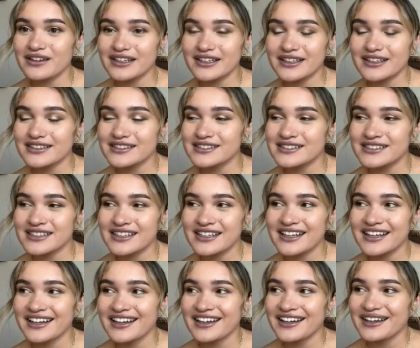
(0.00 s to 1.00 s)
Like it's
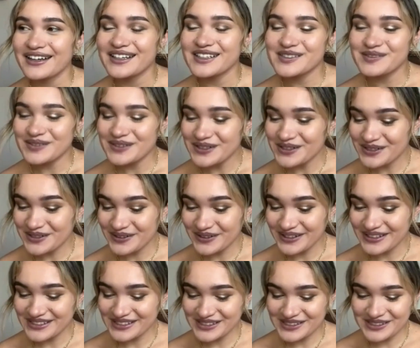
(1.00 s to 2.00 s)
it's been a
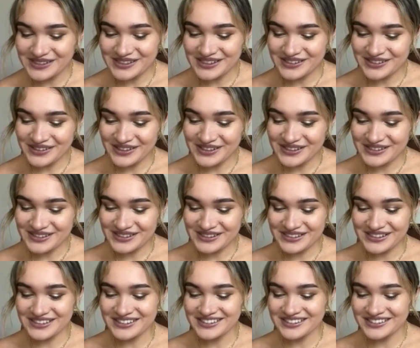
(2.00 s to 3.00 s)
crazy,
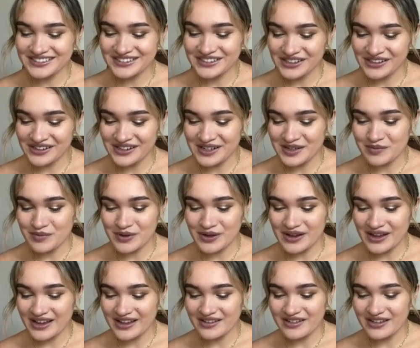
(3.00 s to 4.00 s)
crazy journey, but
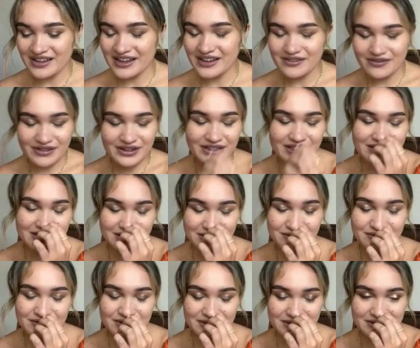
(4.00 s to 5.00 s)
I, I really do
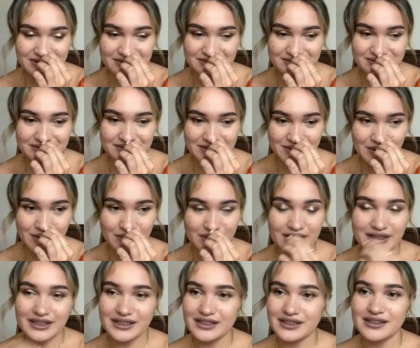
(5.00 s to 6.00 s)
feel so
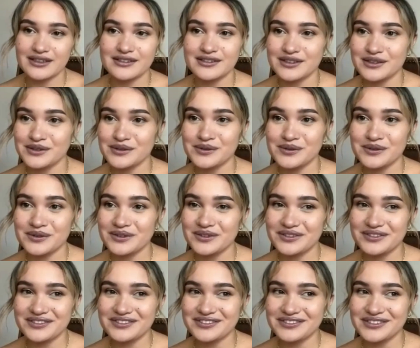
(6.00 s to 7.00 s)
lucky to
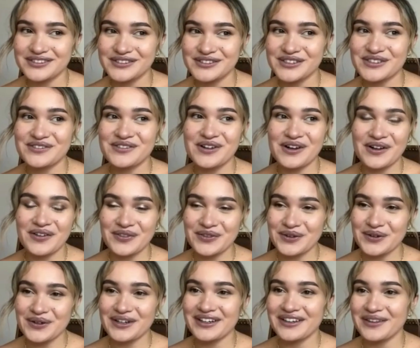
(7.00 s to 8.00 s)
to have gone
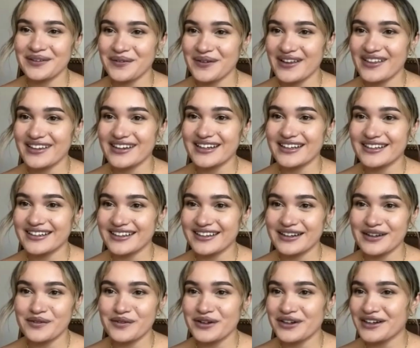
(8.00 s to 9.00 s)
through it in the way that I did.
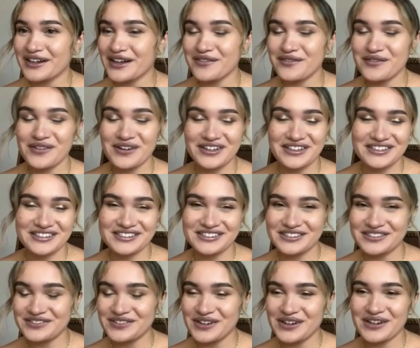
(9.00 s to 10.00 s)
I wouldn't have wanted to
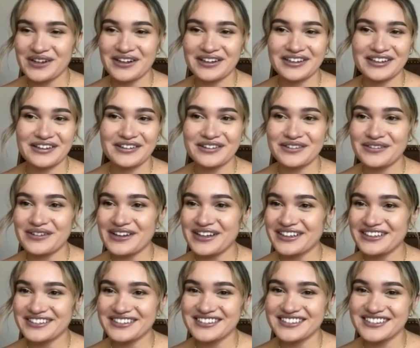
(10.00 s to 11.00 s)
have gone any other
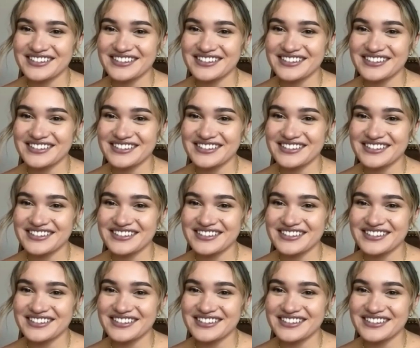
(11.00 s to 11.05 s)
way.